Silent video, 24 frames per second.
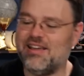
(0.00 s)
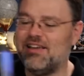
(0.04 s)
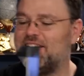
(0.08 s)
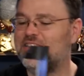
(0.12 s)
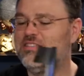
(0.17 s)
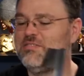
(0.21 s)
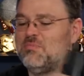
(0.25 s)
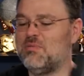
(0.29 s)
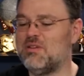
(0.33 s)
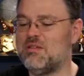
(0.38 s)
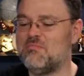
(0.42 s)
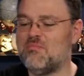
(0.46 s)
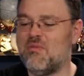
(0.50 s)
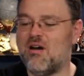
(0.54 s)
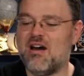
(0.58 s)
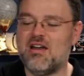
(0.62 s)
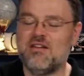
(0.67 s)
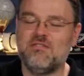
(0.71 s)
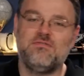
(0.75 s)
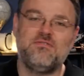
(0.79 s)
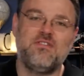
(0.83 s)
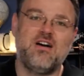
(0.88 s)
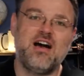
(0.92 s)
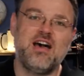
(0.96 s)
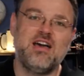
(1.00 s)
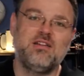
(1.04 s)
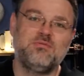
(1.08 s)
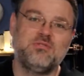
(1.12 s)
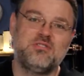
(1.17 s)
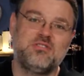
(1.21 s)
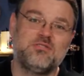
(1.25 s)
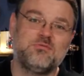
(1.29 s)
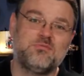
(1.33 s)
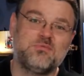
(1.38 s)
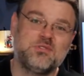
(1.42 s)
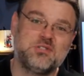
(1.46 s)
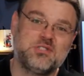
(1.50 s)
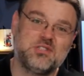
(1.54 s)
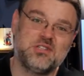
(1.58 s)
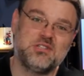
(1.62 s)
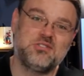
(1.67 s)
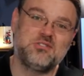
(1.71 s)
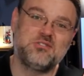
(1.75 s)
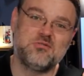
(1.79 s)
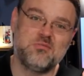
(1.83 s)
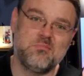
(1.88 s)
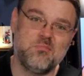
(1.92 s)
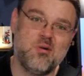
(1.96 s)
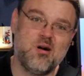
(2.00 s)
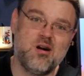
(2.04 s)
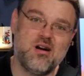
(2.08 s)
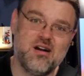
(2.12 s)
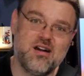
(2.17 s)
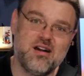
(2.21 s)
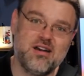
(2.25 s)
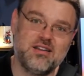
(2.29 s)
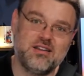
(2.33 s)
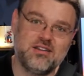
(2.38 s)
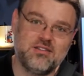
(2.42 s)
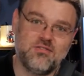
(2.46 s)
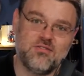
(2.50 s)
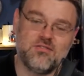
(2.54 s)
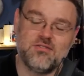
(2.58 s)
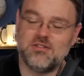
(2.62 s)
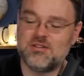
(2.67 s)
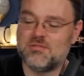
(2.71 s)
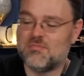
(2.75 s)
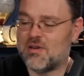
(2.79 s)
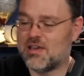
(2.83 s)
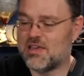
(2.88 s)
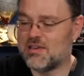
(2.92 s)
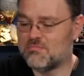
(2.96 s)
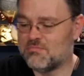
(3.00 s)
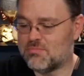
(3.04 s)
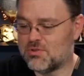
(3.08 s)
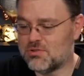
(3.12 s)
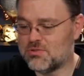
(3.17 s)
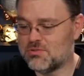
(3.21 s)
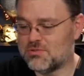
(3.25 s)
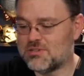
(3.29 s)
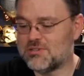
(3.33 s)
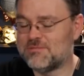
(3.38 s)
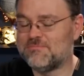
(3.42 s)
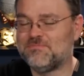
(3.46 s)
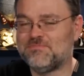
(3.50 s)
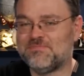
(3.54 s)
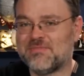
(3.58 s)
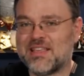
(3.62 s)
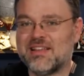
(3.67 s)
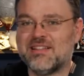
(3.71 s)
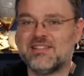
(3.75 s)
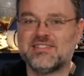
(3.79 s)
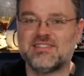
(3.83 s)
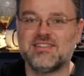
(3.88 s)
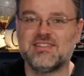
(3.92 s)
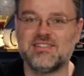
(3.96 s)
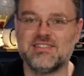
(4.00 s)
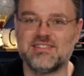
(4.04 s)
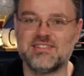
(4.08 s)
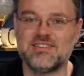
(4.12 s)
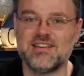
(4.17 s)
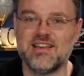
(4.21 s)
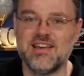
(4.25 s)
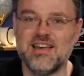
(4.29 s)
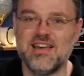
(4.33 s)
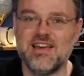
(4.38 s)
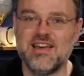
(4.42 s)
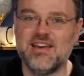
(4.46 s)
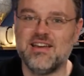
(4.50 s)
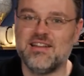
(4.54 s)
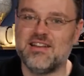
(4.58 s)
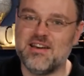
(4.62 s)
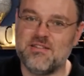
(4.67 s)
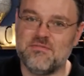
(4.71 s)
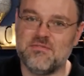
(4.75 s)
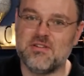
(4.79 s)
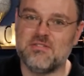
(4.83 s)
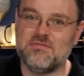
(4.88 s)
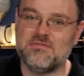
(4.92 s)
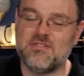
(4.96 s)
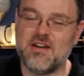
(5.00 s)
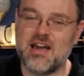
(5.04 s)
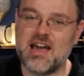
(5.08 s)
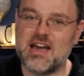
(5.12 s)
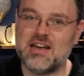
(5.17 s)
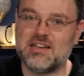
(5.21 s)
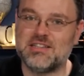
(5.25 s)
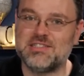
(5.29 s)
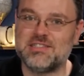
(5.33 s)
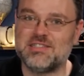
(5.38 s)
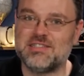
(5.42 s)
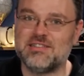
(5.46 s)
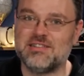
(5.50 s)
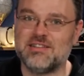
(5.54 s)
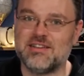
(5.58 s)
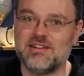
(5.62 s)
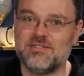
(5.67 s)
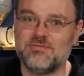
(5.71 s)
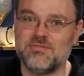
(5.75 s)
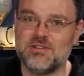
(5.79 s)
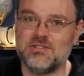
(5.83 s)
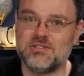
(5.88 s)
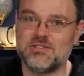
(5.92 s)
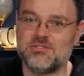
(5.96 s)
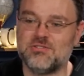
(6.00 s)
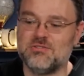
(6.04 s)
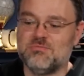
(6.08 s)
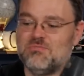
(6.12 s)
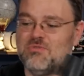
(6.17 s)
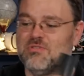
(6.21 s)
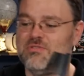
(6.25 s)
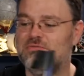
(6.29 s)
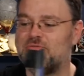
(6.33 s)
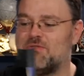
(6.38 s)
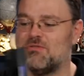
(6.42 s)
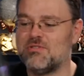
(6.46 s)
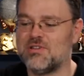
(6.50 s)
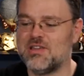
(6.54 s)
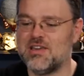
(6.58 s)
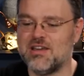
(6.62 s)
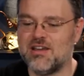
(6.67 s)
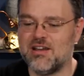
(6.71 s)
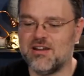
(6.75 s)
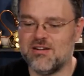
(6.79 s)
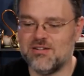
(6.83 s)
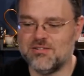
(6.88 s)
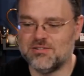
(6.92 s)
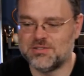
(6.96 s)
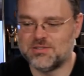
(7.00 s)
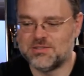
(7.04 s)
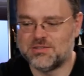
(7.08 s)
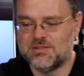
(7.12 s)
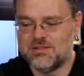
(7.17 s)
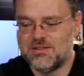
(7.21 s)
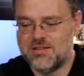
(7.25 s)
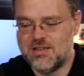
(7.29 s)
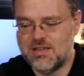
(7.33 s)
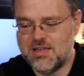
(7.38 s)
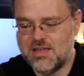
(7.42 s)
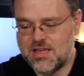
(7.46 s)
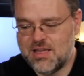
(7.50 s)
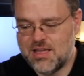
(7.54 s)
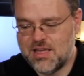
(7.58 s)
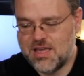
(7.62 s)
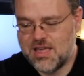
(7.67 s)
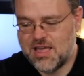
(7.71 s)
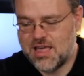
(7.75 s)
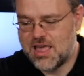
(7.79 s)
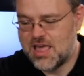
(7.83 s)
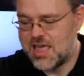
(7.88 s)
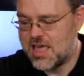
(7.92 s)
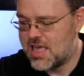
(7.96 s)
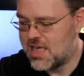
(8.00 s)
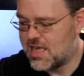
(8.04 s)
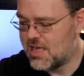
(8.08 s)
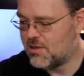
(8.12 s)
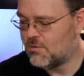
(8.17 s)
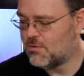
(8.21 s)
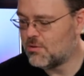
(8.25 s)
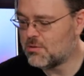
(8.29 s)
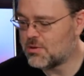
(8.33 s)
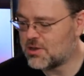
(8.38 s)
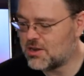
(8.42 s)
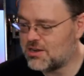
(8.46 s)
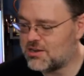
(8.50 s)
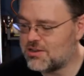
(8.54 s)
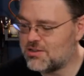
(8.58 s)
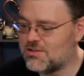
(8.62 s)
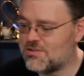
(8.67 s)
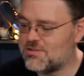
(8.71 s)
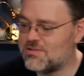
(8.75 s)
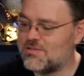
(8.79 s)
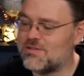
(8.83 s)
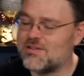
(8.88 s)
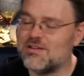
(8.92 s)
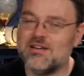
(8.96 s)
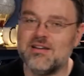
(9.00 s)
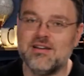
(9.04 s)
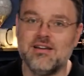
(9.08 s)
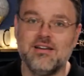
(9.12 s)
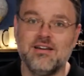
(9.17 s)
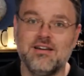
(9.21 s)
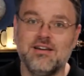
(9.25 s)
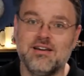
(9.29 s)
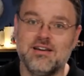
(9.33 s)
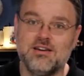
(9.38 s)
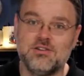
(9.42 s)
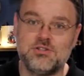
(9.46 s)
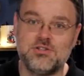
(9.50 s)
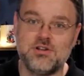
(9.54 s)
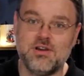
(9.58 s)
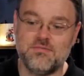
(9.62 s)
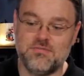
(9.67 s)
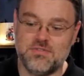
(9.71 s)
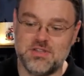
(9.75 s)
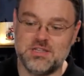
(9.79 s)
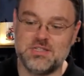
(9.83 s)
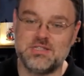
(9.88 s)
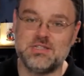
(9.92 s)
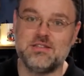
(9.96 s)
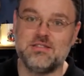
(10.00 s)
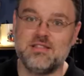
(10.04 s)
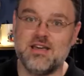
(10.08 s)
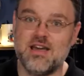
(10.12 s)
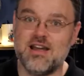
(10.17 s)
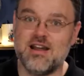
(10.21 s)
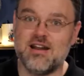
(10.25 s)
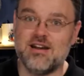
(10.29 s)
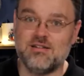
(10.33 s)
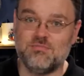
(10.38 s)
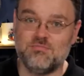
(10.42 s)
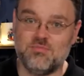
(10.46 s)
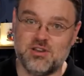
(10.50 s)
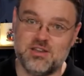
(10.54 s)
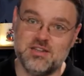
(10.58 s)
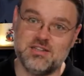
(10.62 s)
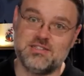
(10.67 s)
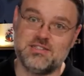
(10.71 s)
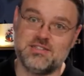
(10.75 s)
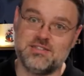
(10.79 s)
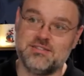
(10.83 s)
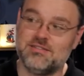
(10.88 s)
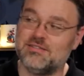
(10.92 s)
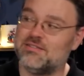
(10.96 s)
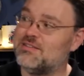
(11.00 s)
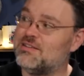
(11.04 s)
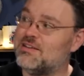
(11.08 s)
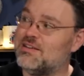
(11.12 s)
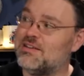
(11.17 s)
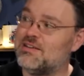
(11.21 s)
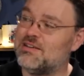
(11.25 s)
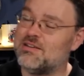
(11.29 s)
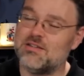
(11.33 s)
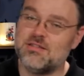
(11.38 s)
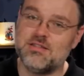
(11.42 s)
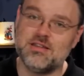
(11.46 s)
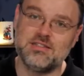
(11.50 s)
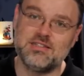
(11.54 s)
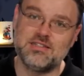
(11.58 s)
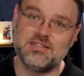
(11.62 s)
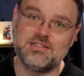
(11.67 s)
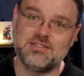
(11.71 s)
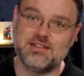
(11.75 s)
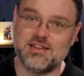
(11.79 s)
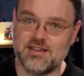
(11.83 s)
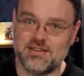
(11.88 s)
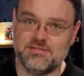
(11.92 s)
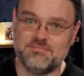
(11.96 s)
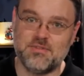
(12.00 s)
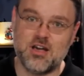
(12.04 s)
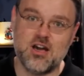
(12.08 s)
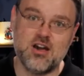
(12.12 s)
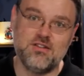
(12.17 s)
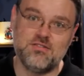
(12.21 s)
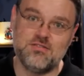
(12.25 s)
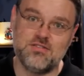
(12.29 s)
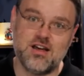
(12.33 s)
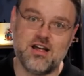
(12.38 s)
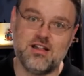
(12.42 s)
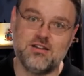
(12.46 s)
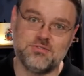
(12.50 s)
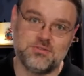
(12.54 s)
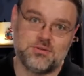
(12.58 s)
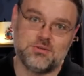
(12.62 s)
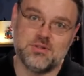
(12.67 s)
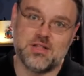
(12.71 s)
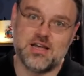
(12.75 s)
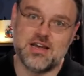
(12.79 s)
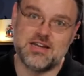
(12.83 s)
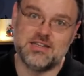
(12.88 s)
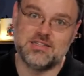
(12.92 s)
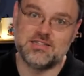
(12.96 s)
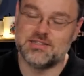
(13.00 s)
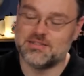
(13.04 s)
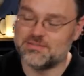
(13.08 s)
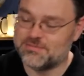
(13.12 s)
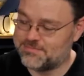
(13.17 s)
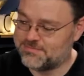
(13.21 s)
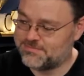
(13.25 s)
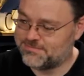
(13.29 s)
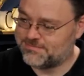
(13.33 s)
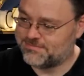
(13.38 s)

It's been modified with the resistor mod in order to make it boot. This thing's not very fast and it runs at 2.4 gigahertz. What we're gonna do is shove this in there because this is like $100 or less.